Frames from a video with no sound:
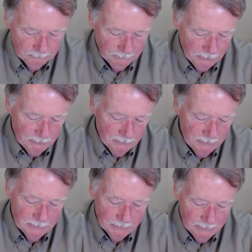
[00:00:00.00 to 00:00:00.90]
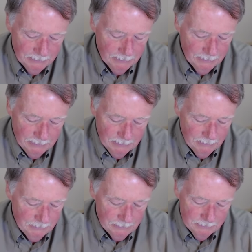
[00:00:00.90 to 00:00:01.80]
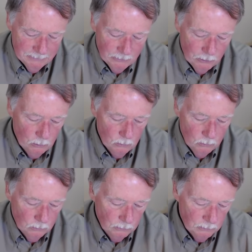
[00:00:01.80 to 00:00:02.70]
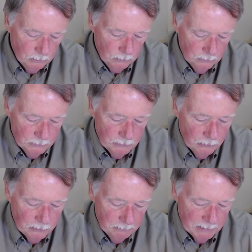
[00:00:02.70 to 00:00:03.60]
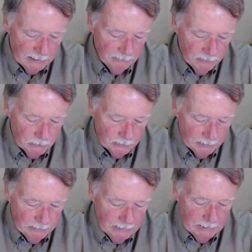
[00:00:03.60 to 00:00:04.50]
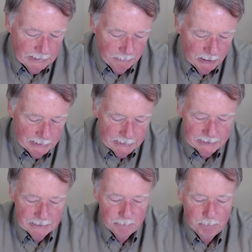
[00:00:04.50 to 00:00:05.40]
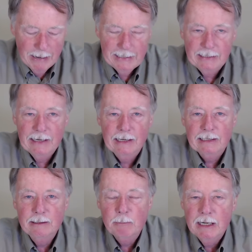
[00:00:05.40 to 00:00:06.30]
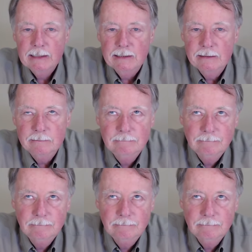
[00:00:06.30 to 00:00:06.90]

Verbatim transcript: this is This is an old, old stone in my inventory. I bought this in Bangkok, probably in,